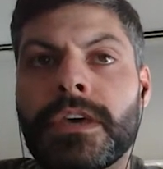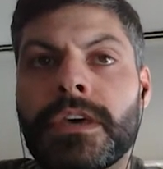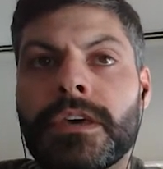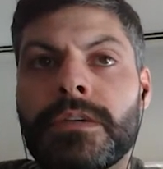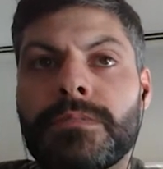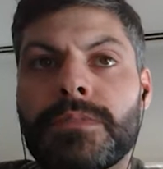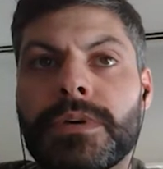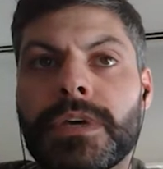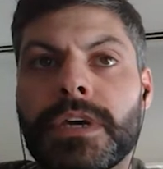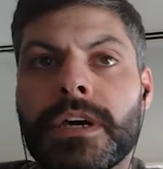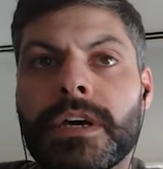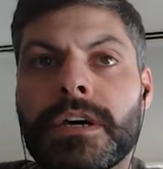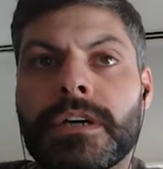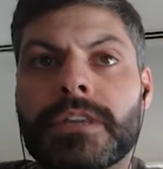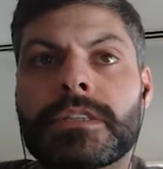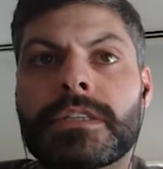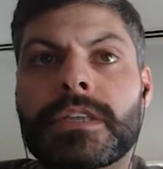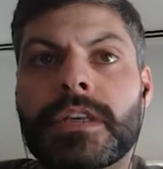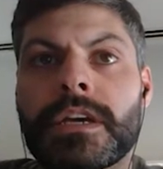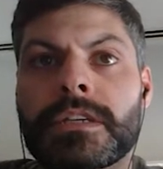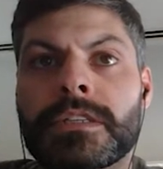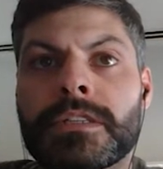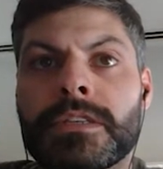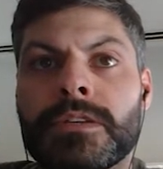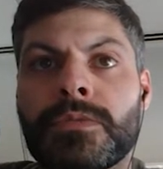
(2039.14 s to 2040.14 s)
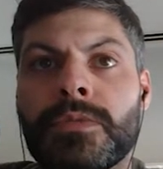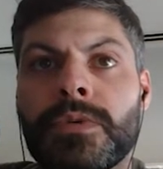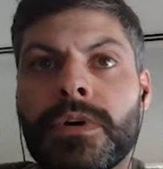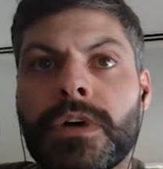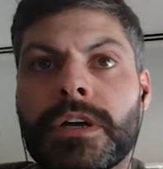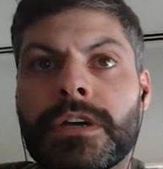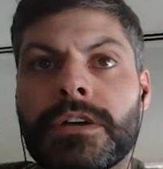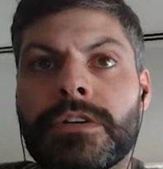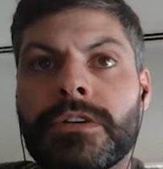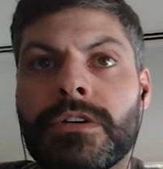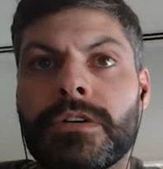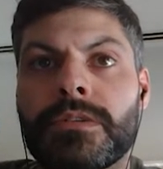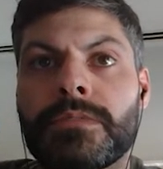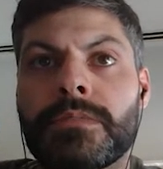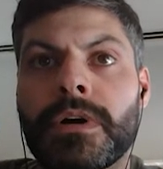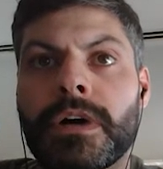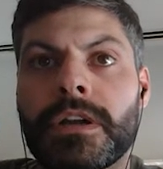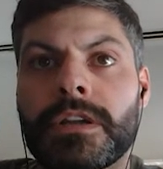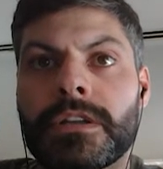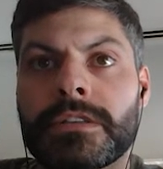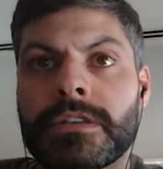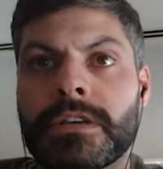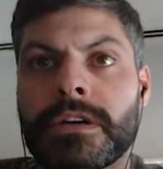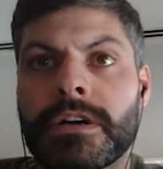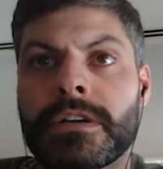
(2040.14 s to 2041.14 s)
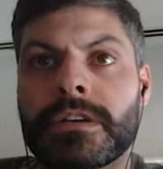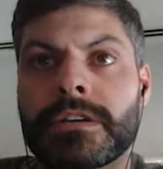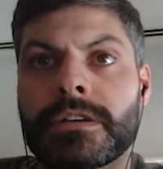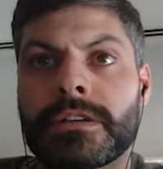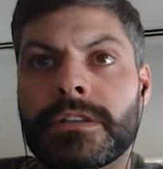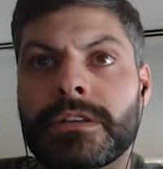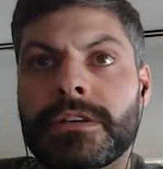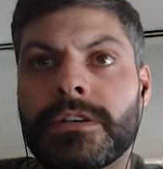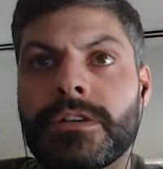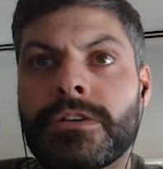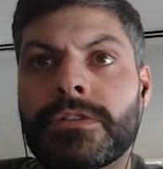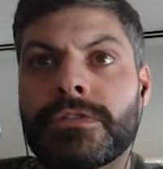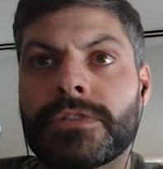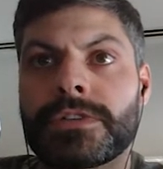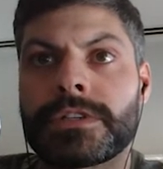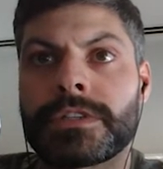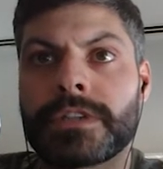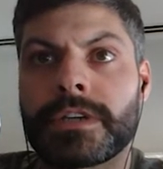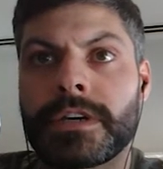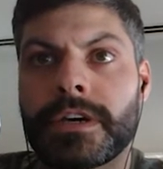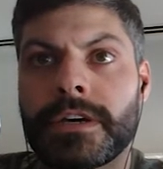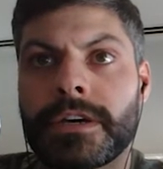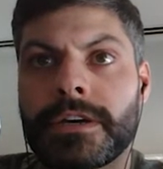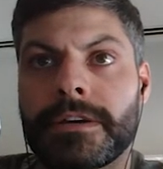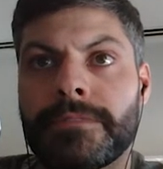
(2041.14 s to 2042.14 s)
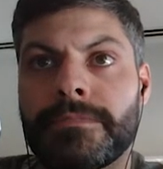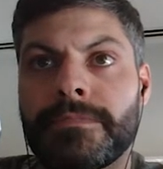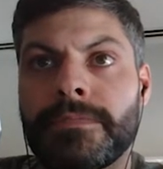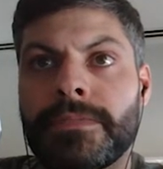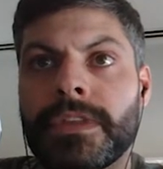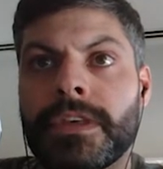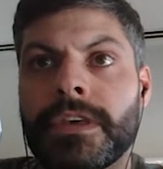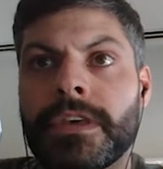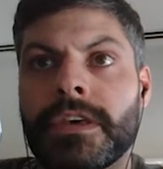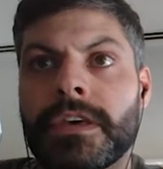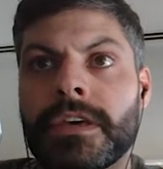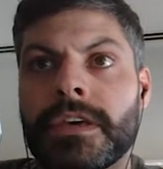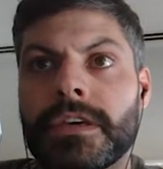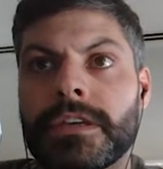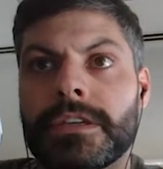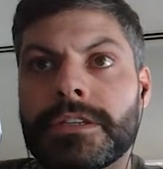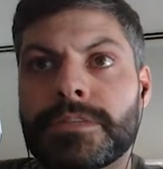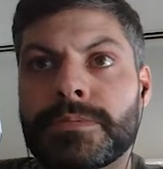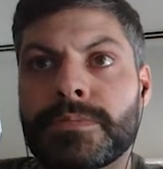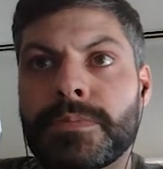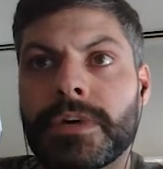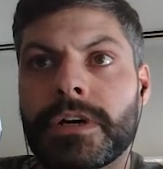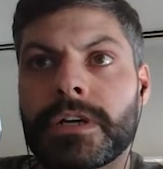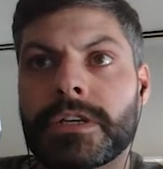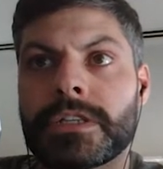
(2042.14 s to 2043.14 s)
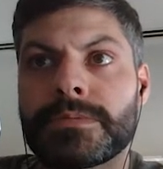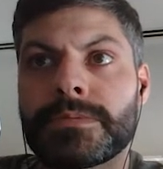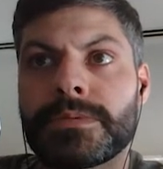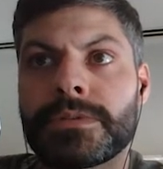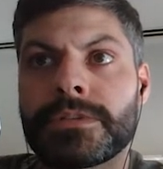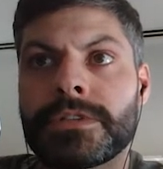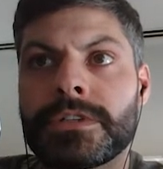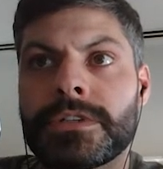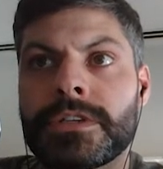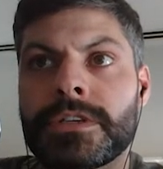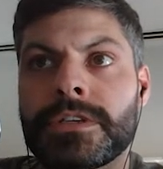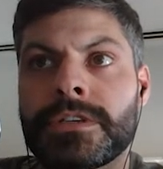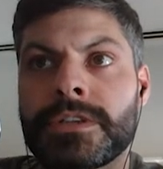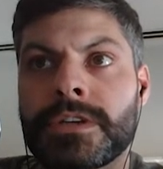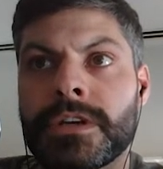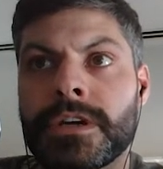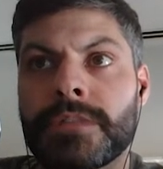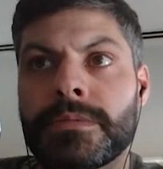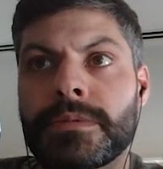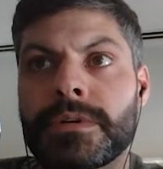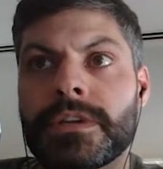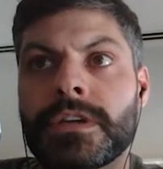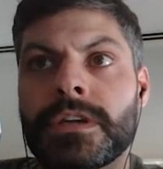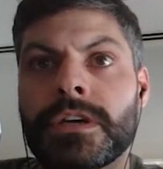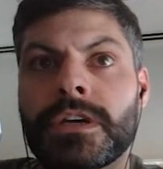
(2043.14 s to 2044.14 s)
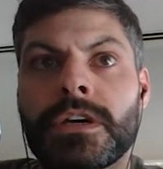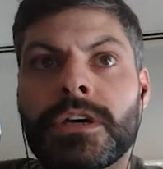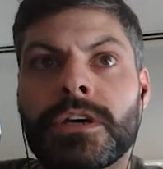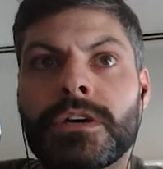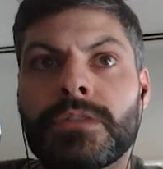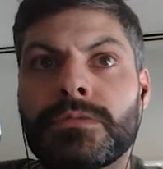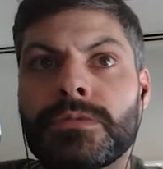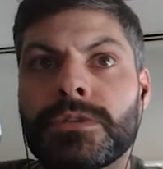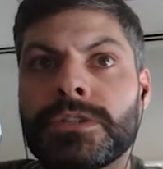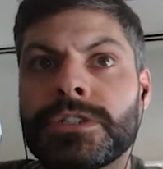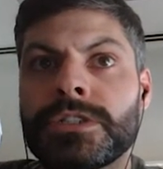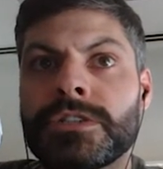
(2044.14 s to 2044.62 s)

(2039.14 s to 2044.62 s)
Because x and y grow monotonically over time, it is possible to determine which